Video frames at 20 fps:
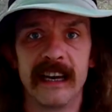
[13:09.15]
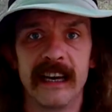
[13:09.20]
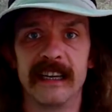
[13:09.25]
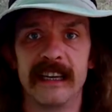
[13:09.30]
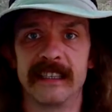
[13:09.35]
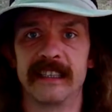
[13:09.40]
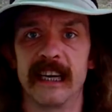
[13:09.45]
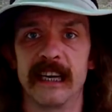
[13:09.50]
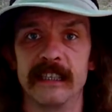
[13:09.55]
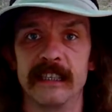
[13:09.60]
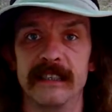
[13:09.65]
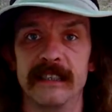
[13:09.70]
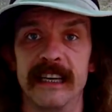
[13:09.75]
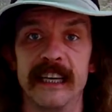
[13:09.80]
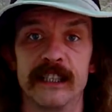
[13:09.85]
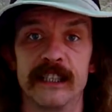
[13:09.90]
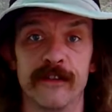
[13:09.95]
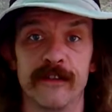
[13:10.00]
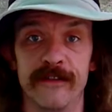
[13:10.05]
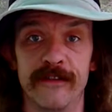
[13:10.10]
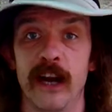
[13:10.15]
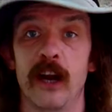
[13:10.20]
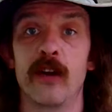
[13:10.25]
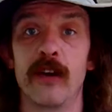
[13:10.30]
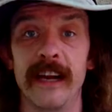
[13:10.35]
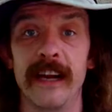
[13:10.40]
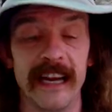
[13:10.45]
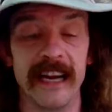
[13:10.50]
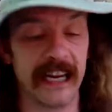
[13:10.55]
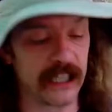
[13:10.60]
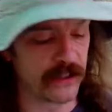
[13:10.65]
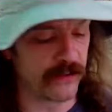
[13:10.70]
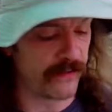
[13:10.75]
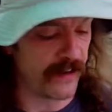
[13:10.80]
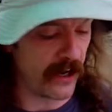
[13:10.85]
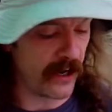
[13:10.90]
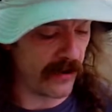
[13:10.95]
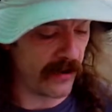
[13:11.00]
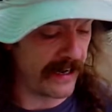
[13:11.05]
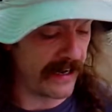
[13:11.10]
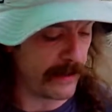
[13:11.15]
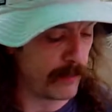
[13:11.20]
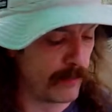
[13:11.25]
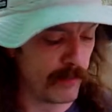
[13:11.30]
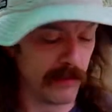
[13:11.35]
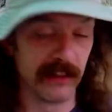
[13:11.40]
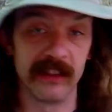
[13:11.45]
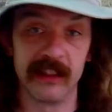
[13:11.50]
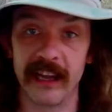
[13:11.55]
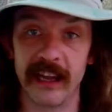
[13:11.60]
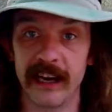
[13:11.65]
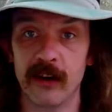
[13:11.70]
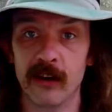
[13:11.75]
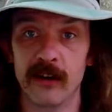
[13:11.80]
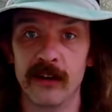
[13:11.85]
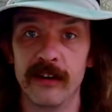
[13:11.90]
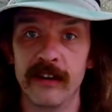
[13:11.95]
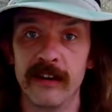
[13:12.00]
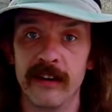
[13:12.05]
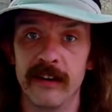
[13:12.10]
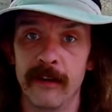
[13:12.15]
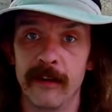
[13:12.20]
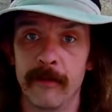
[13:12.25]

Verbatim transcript: It's it's very it's very layered